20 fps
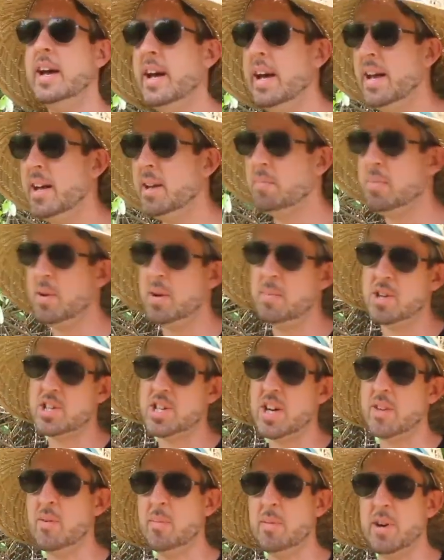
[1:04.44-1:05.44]
And pretty
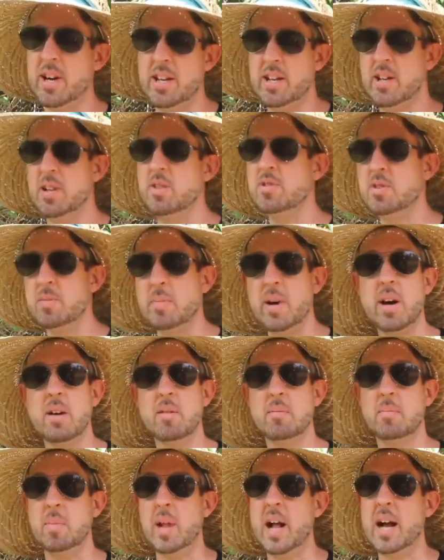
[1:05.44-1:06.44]
much everybody knows
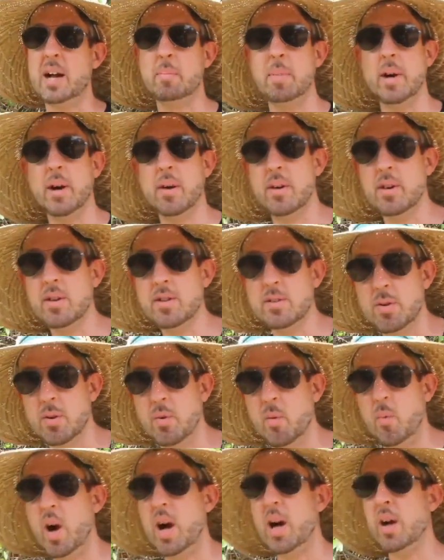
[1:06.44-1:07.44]
about blackberries
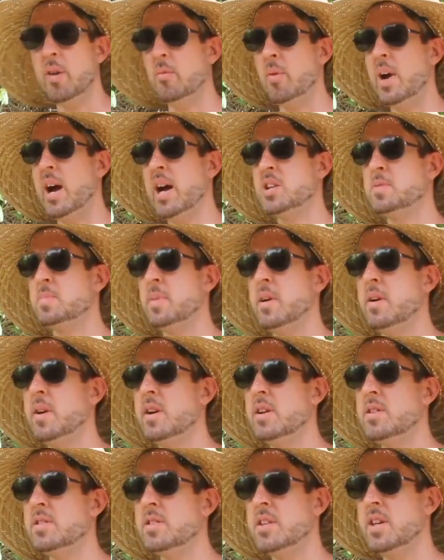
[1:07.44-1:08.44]
or wild
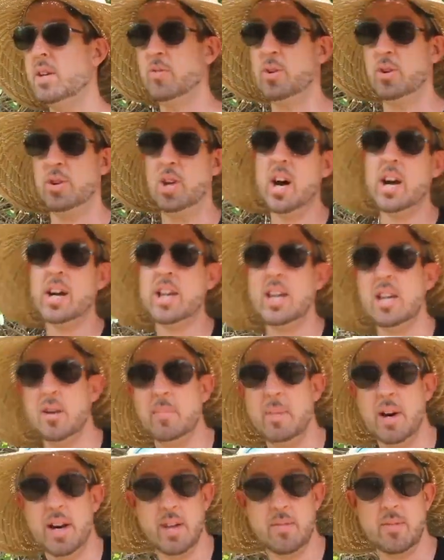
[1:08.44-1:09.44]
raspberries. If you're lucky,
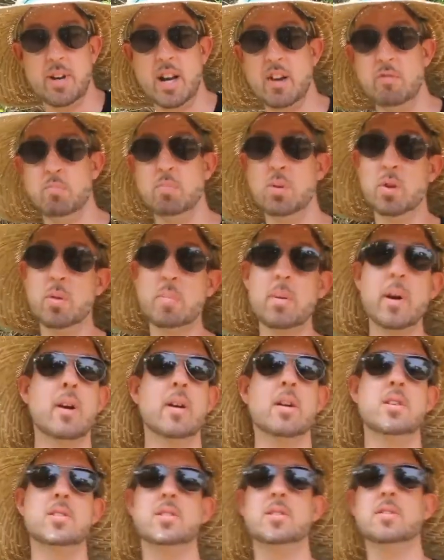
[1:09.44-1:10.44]
you might even have
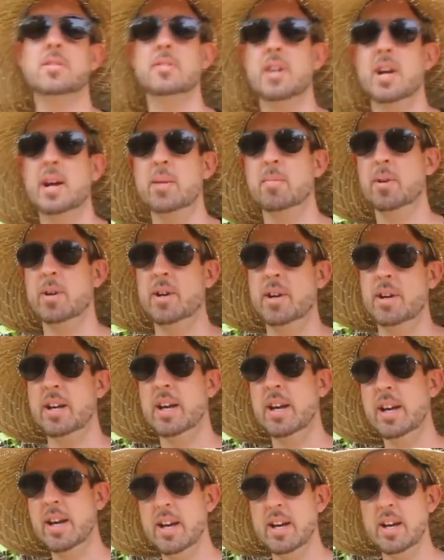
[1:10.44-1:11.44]
blueberries in your neighborhood.
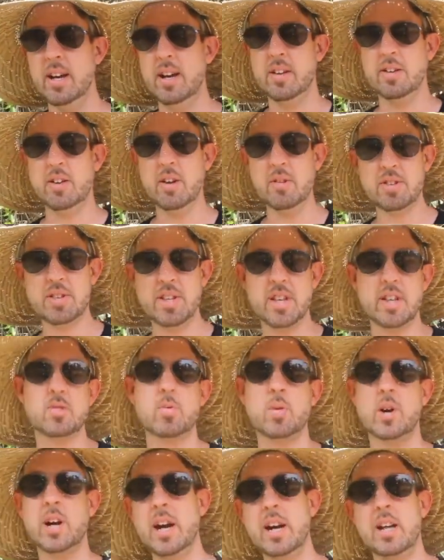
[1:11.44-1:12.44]
Those
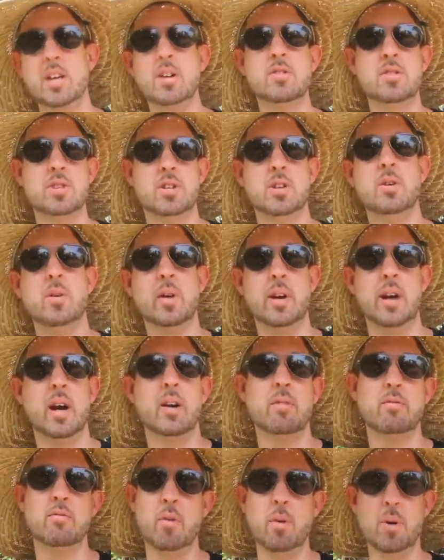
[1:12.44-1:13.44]
things we're kind of used to going
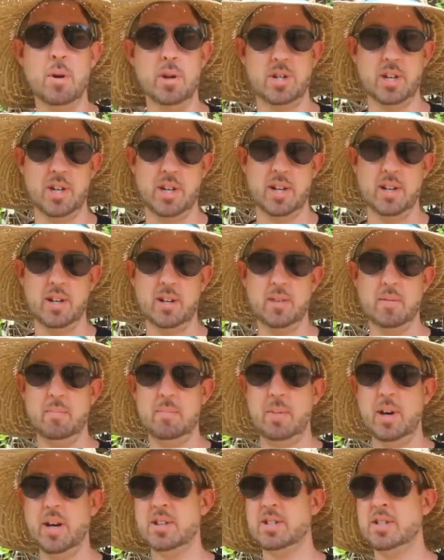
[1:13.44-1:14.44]
out and foraging,
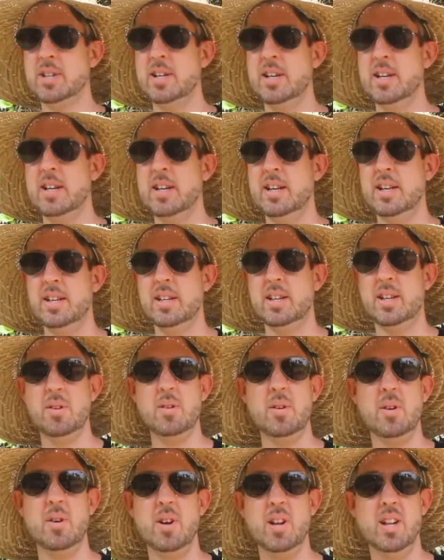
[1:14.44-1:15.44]
but
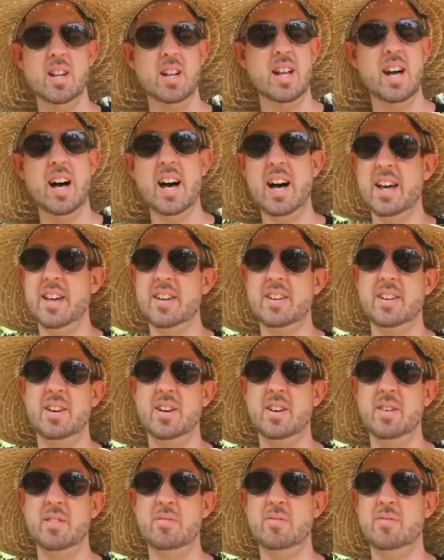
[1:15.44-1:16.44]
there are a lot
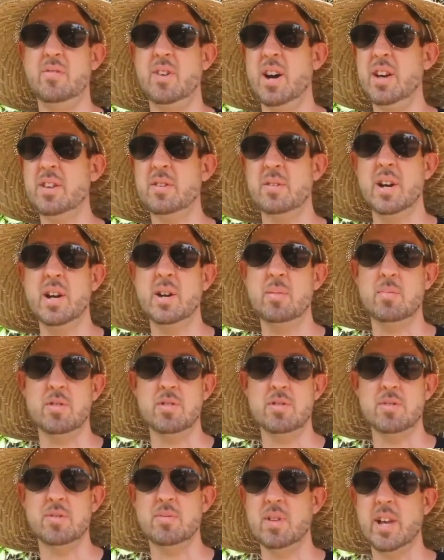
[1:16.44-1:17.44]
of other
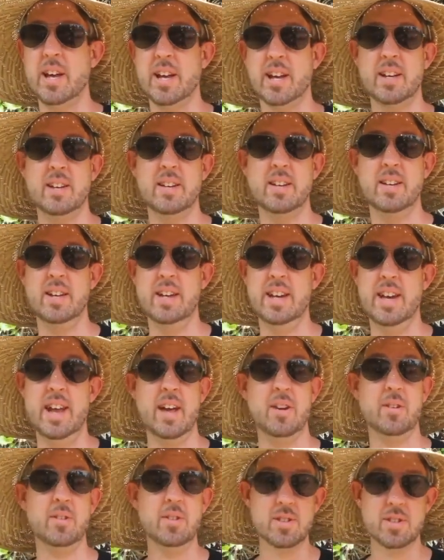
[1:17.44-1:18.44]
edibles like
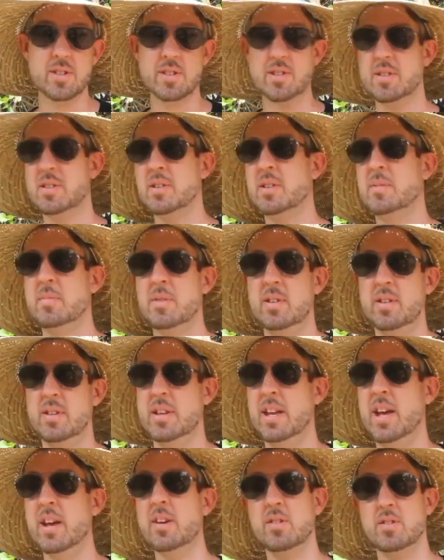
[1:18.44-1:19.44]
nettles.
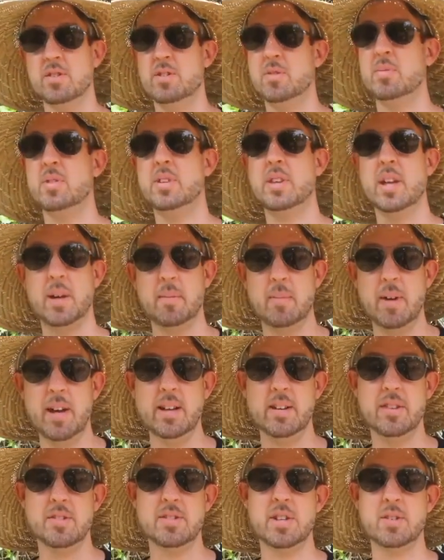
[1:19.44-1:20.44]
Nettles, you would think,
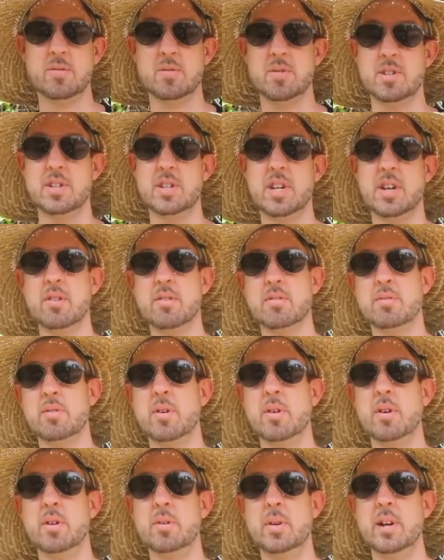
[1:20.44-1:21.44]
man, those things would sting your
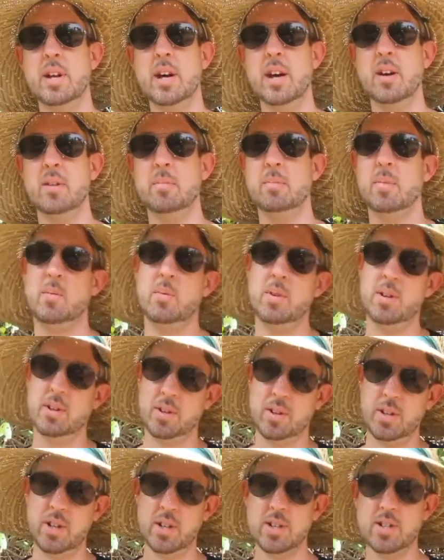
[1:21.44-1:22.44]
throat all the way down, but when
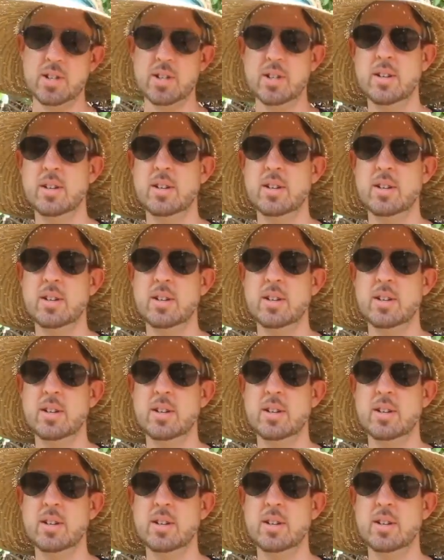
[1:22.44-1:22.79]
they're cooked,